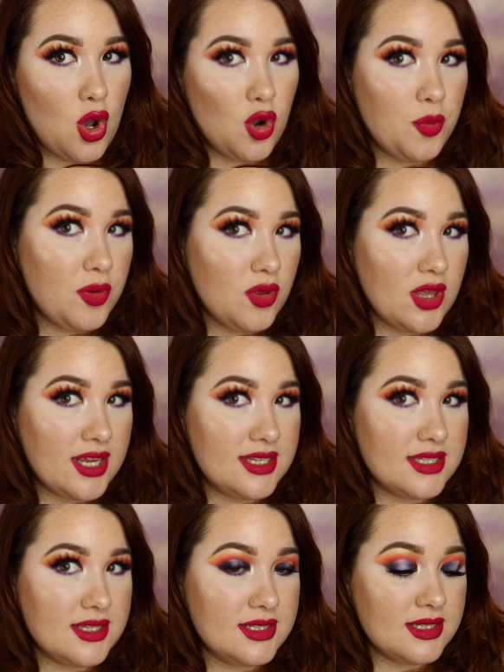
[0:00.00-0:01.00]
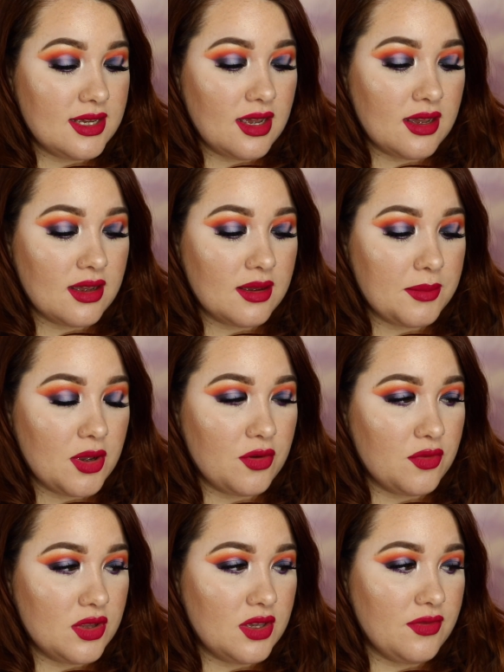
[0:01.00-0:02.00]
hope you liked it.
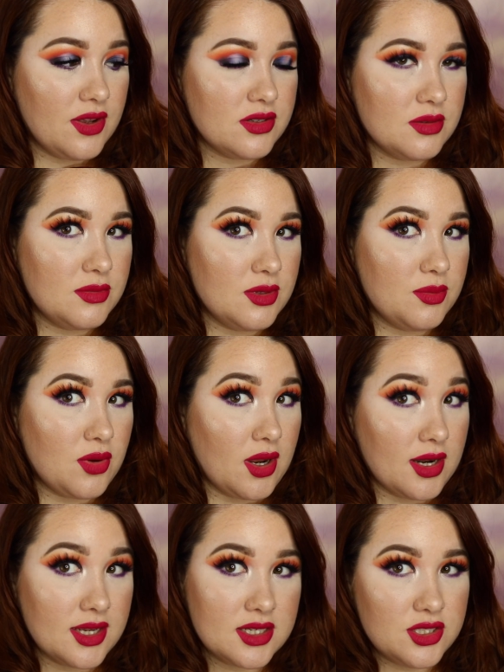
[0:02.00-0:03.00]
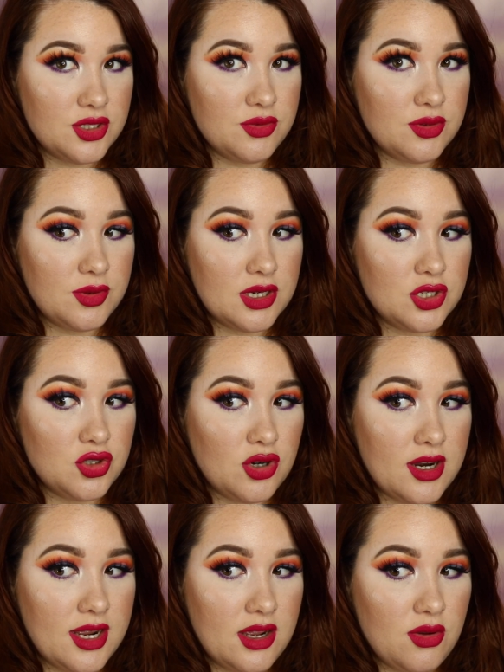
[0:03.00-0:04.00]
Hopefully you found some new products you can want to
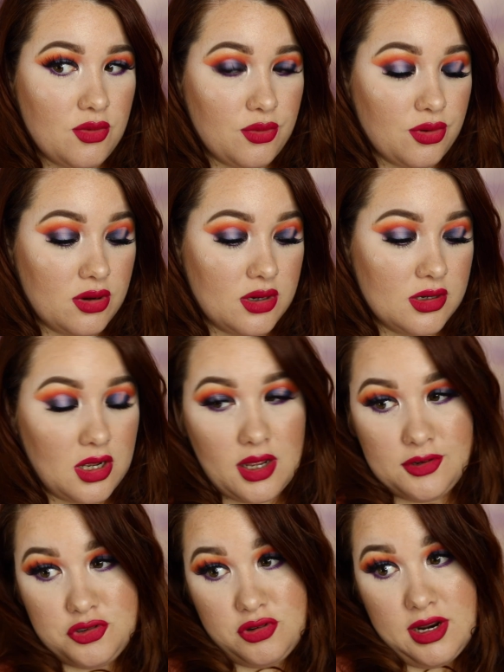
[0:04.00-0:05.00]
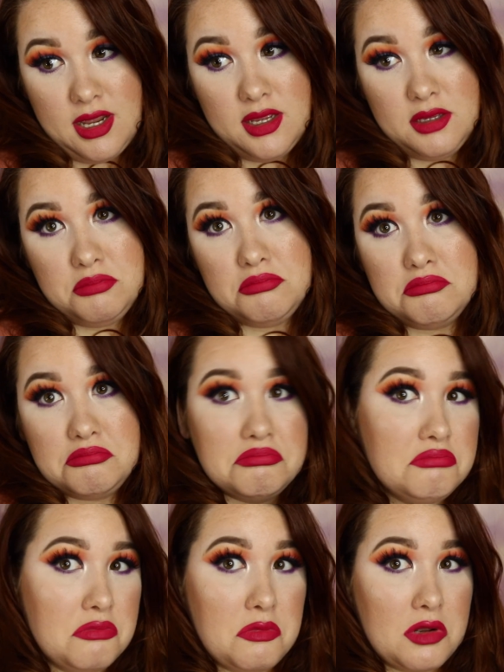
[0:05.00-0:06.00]
try or not try,
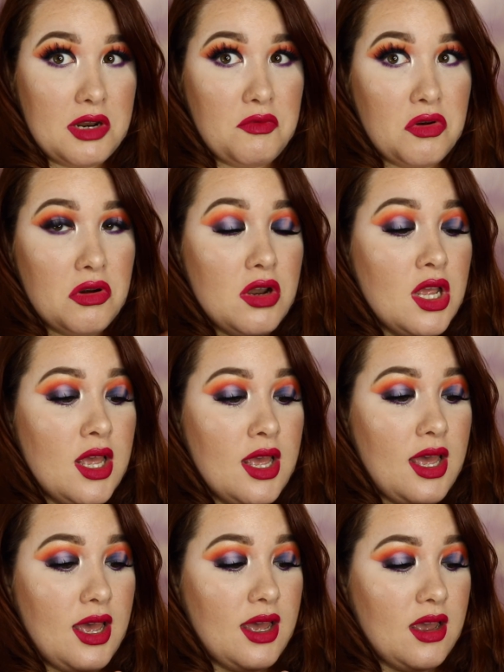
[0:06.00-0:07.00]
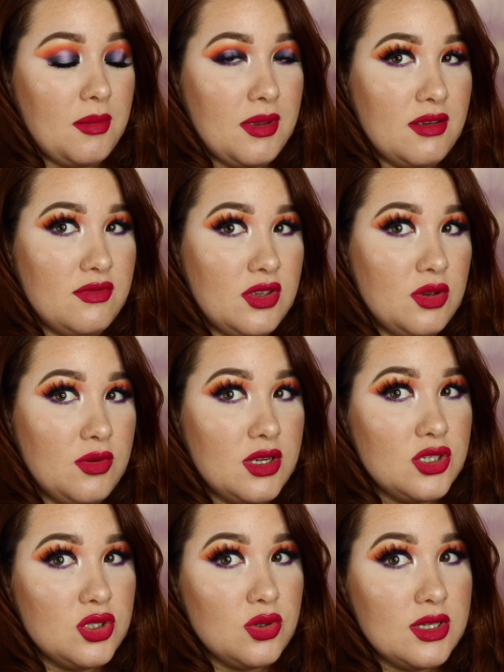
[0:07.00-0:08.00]
whatever. If you
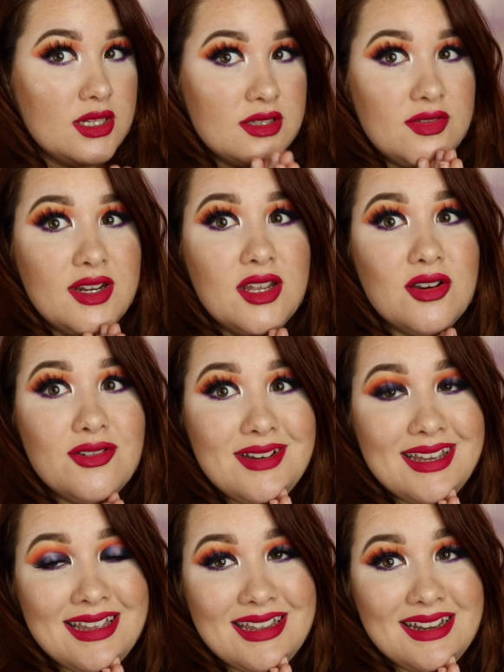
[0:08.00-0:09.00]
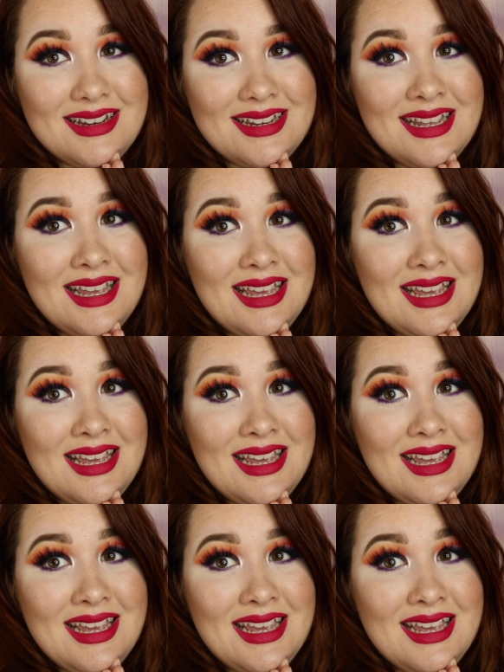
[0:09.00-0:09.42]
enjoyed this video and